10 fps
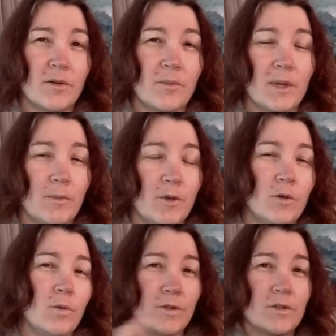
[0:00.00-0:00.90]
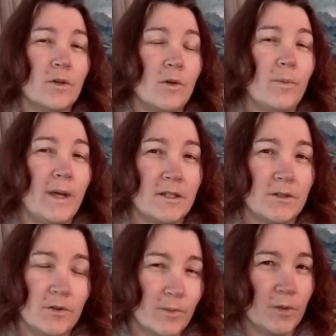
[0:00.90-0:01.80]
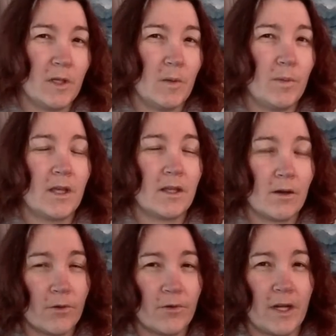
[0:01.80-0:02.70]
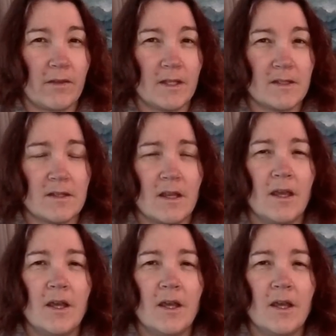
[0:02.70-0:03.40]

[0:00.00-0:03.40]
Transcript: or maybe you want to go back to your bookkeeping and correct this.